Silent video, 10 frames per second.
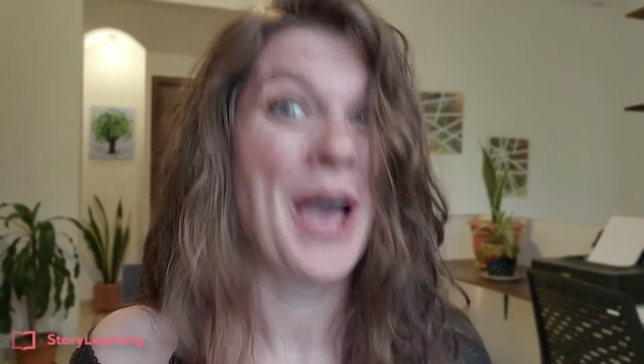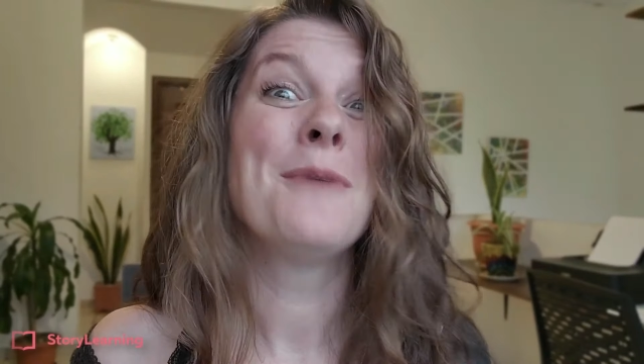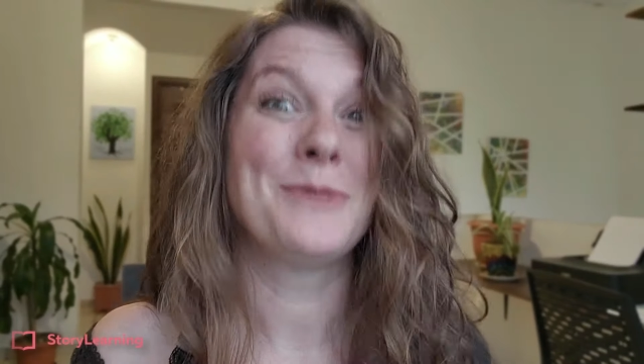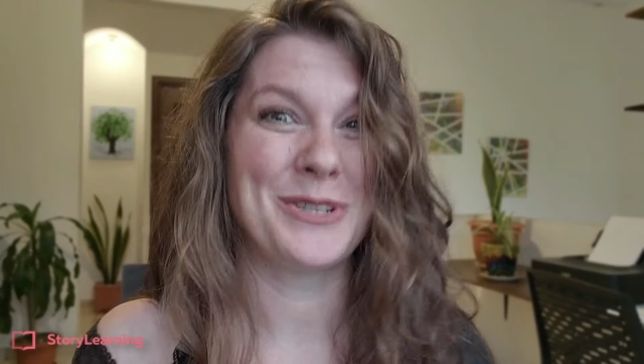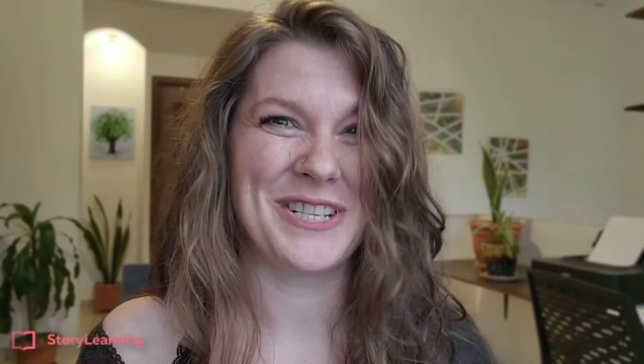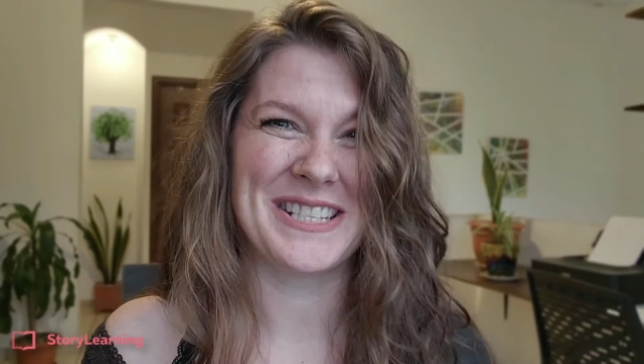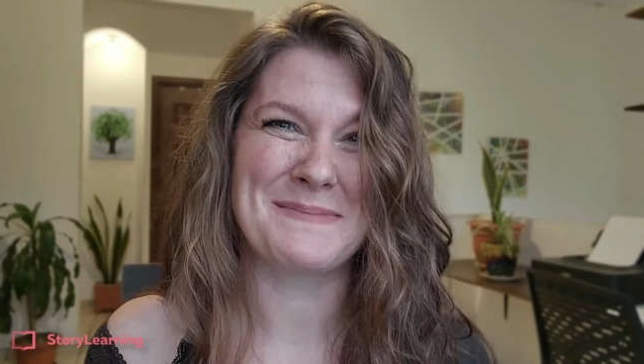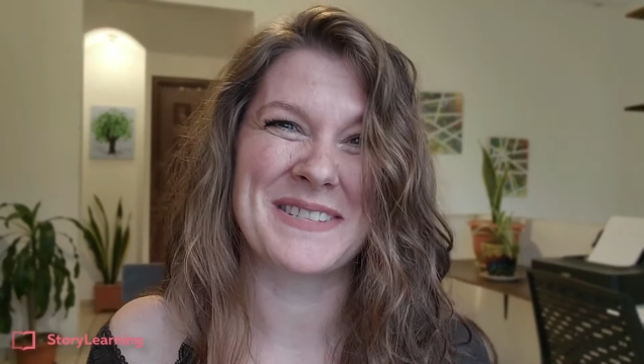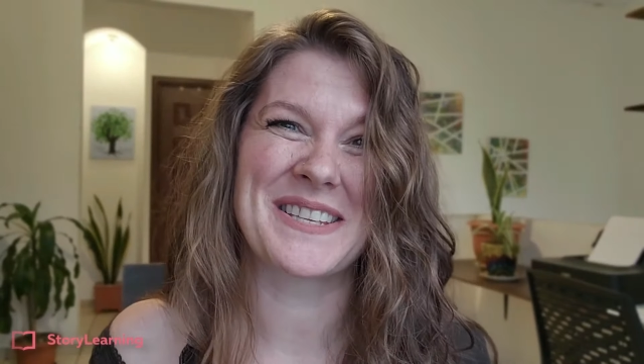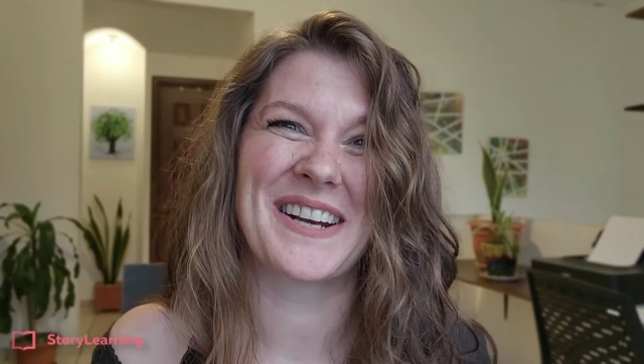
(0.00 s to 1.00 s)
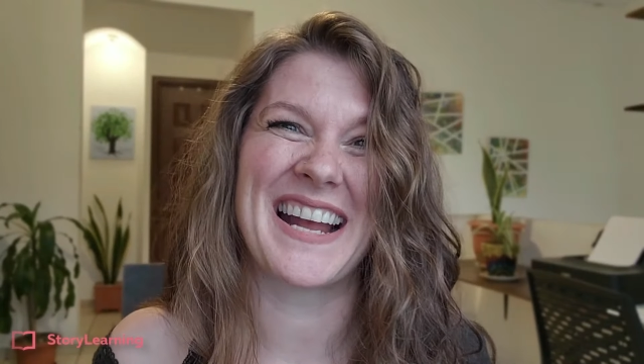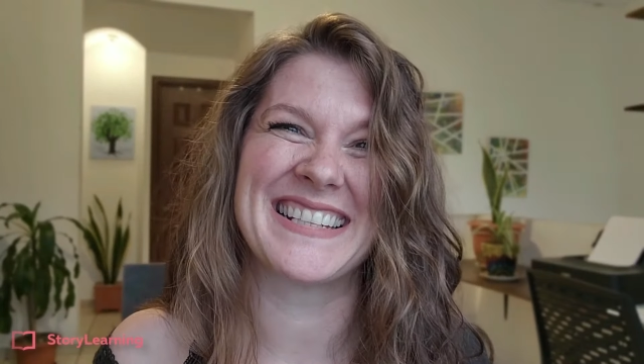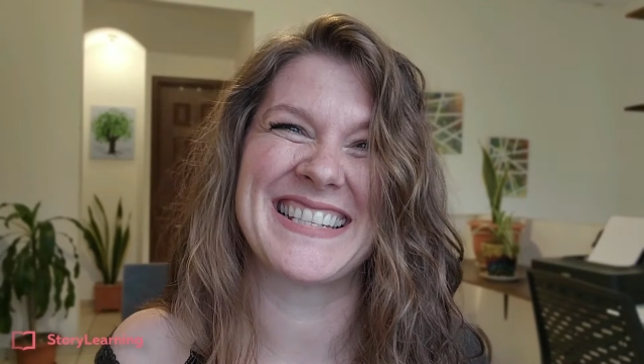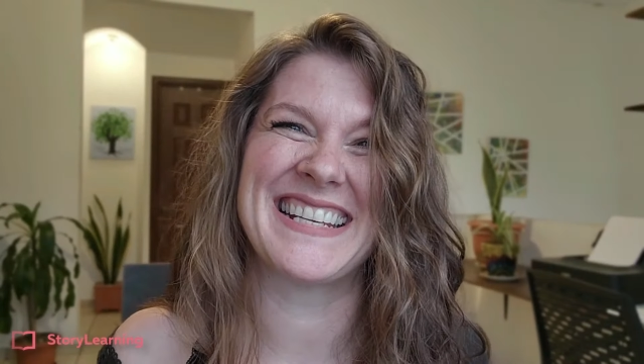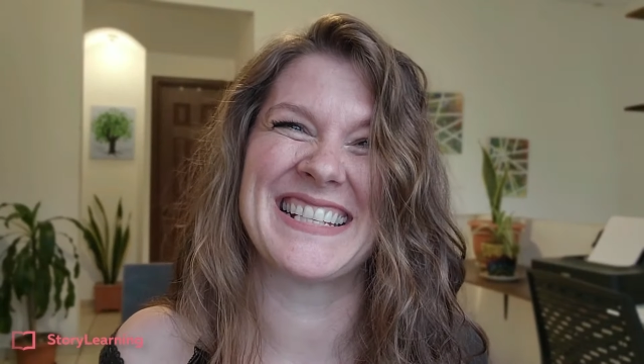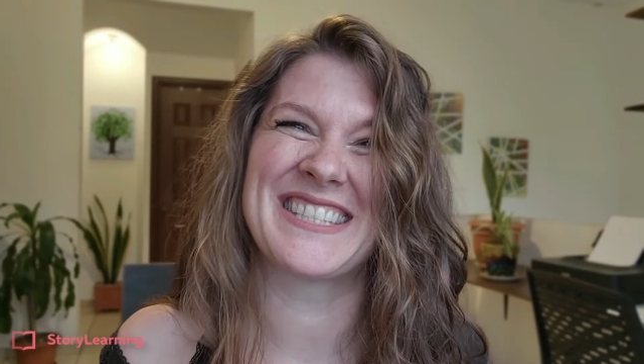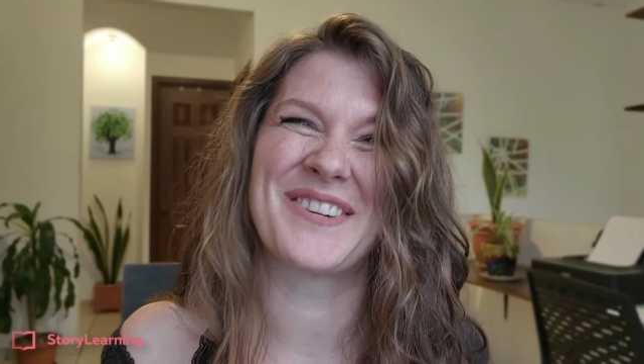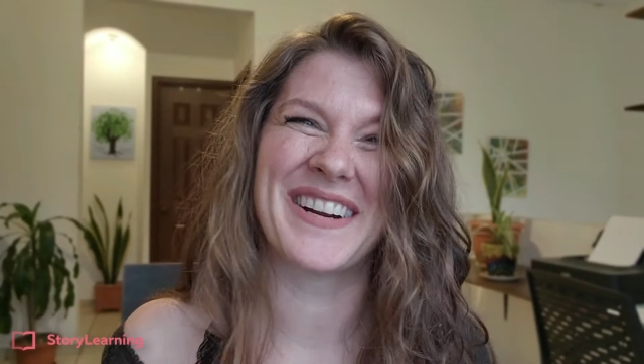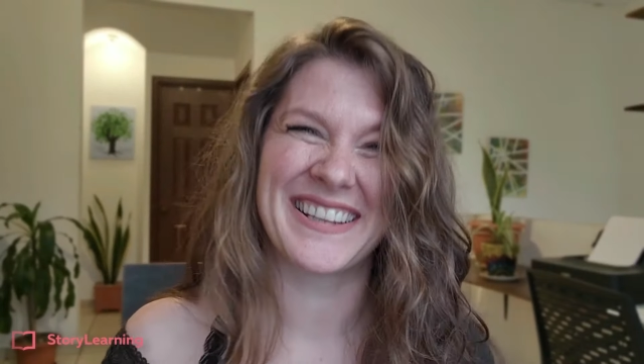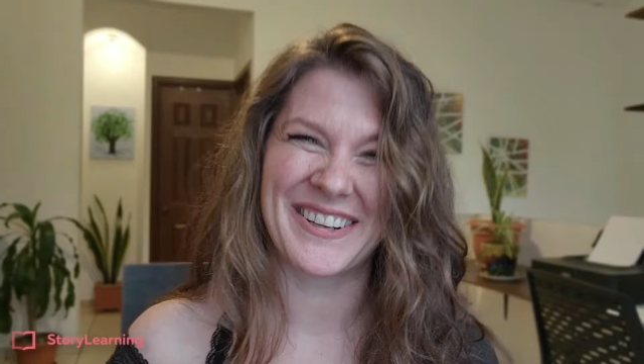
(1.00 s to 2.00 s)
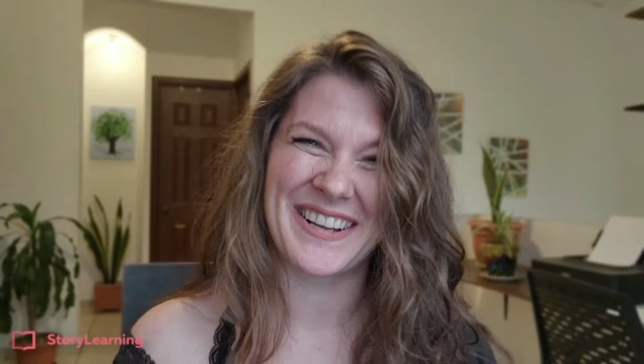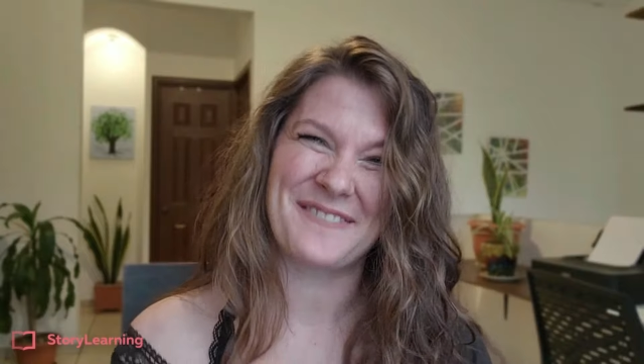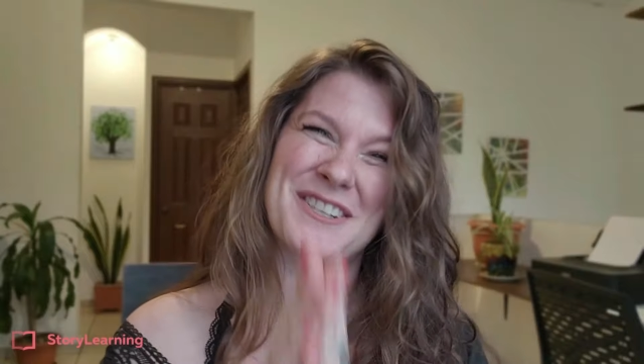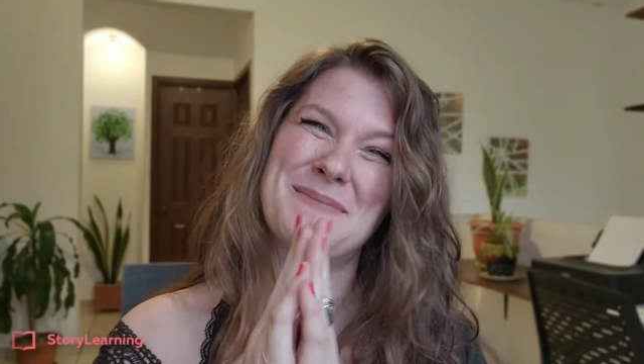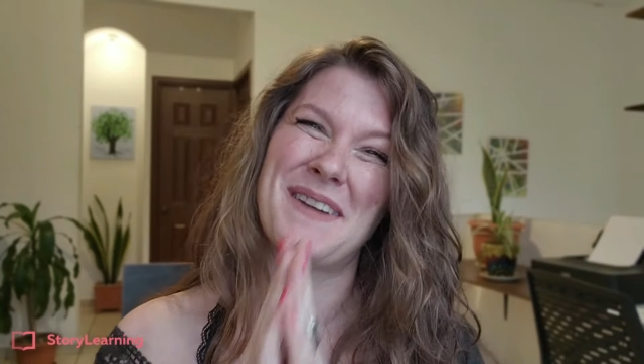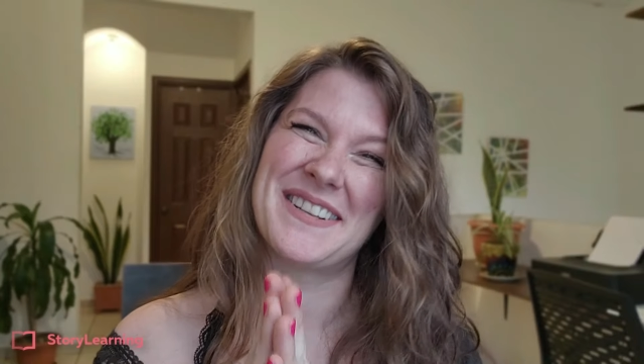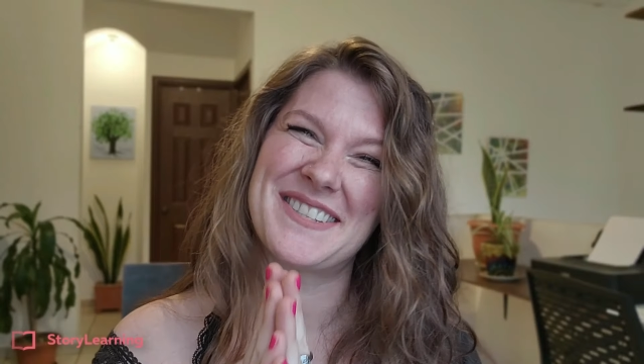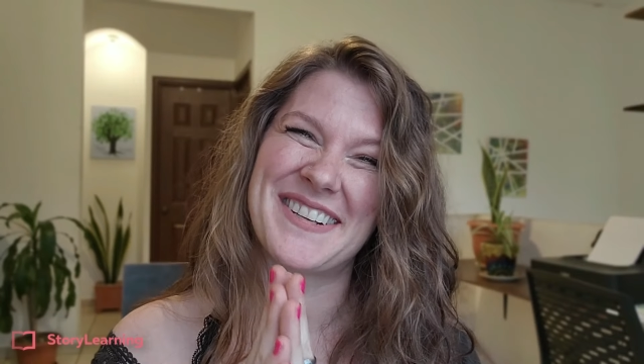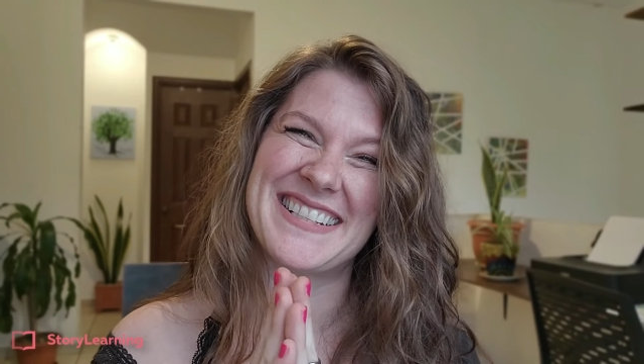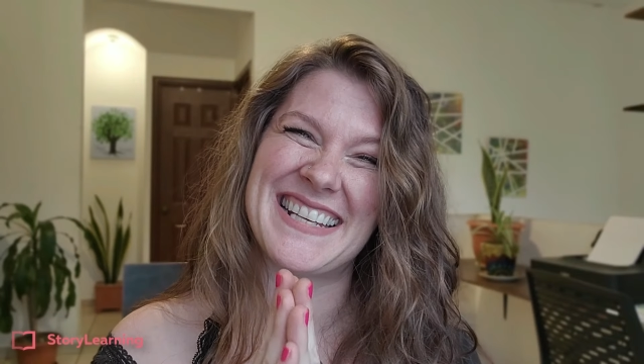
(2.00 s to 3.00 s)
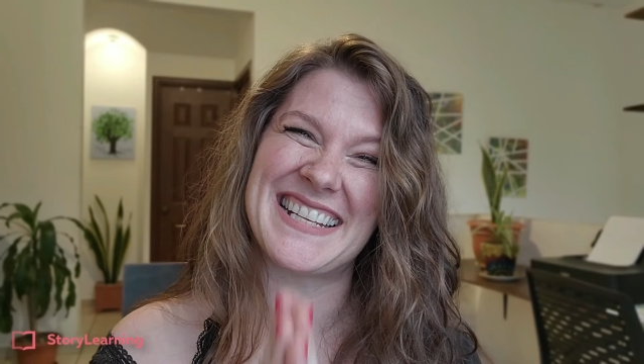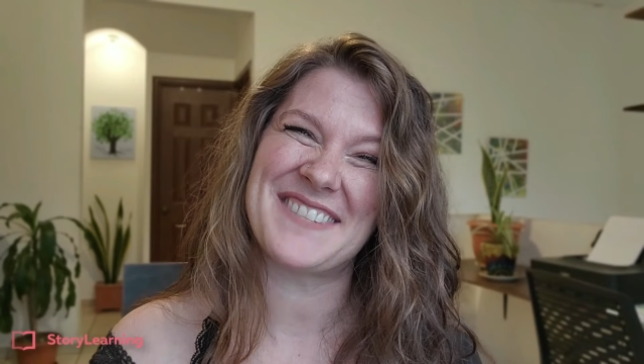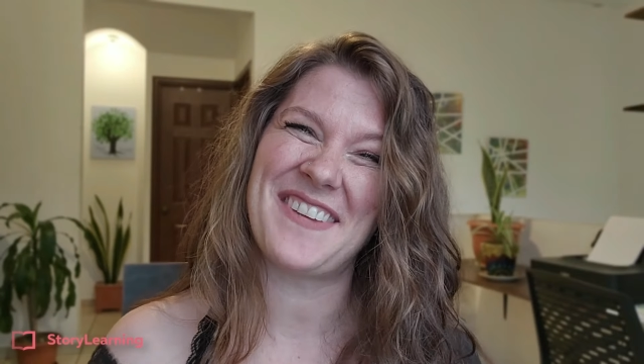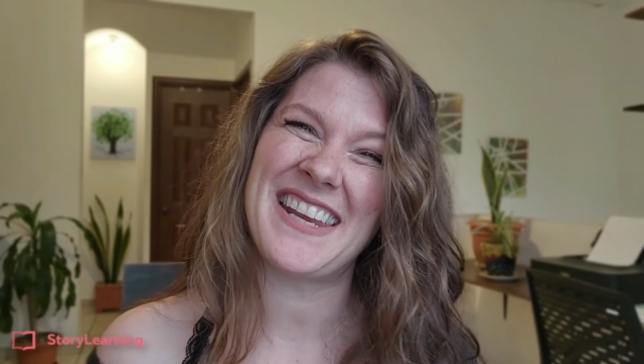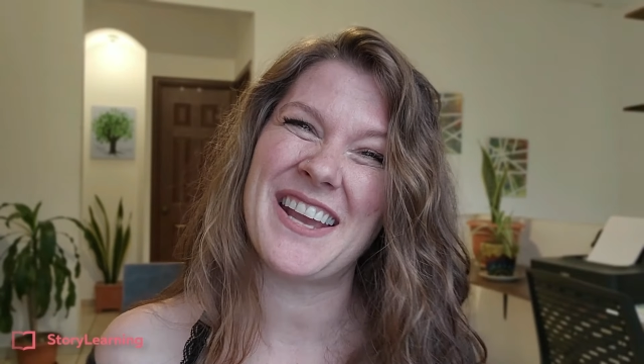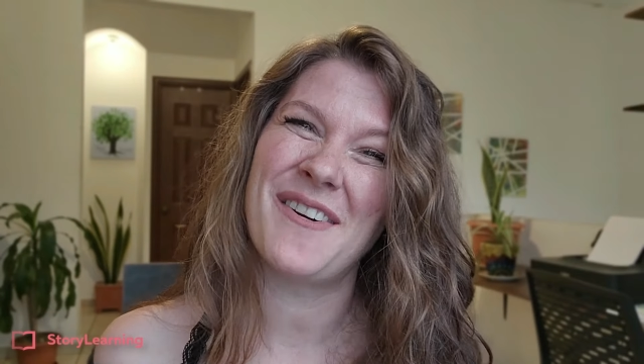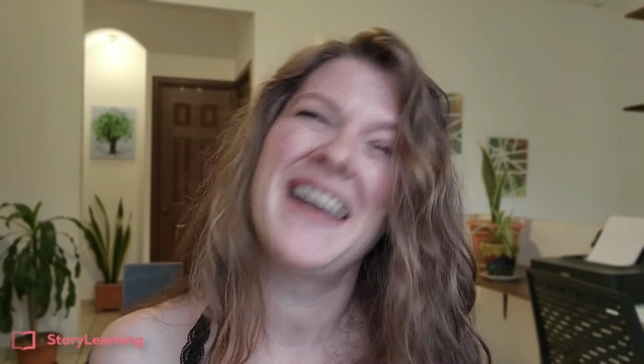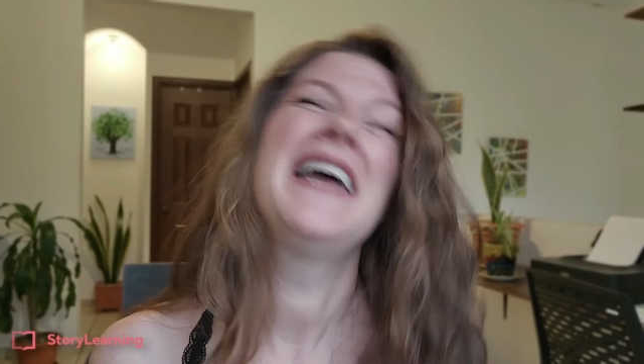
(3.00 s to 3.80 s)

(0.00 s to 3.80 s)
Muchísimas gracias, Story Learning, for sponsoring today's video